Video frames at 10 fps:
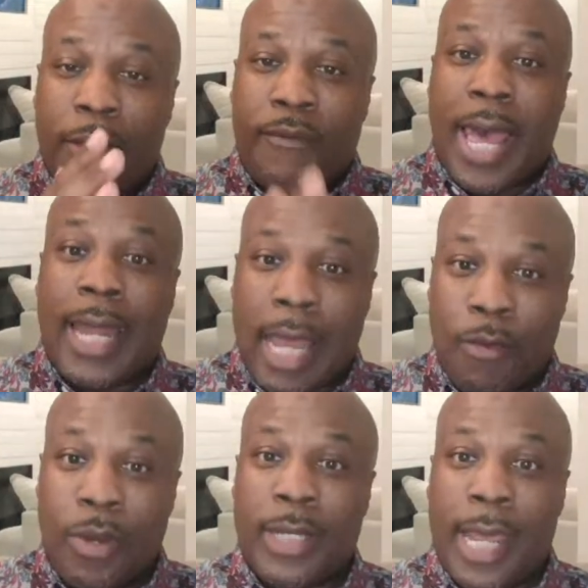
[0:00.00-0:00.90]
You be looking
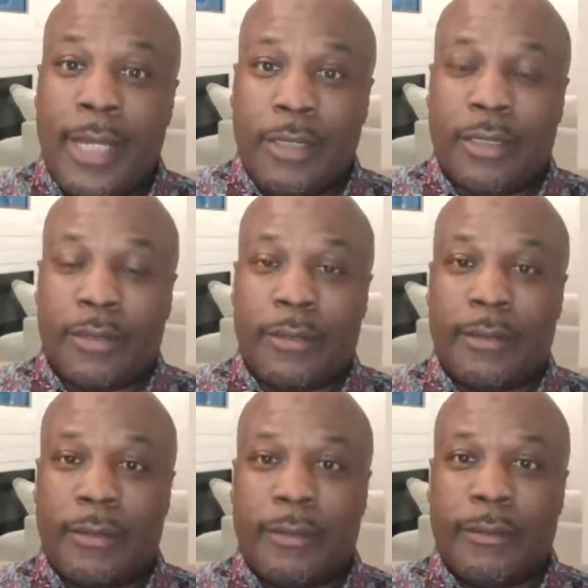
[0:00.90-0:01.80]
at your depth chart
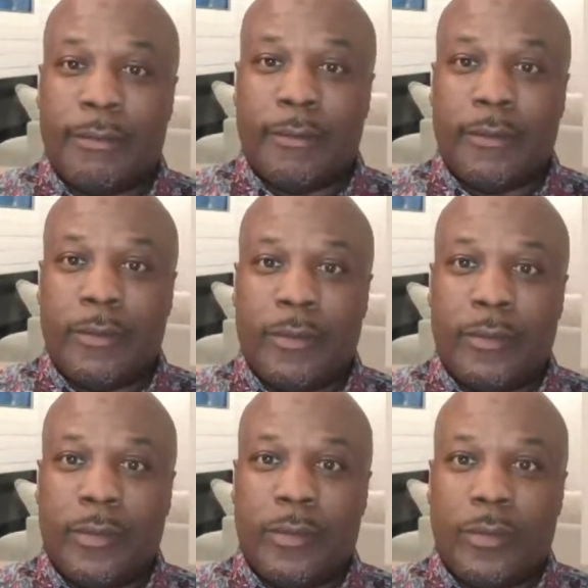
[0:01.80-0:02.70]
to find out what they
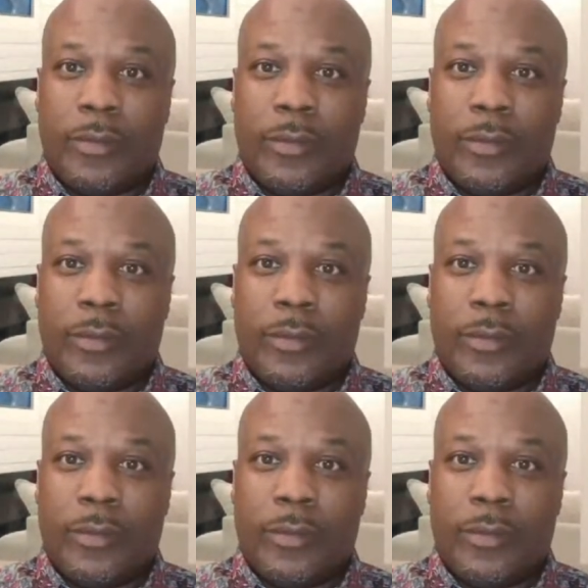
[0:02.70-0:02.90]
can do.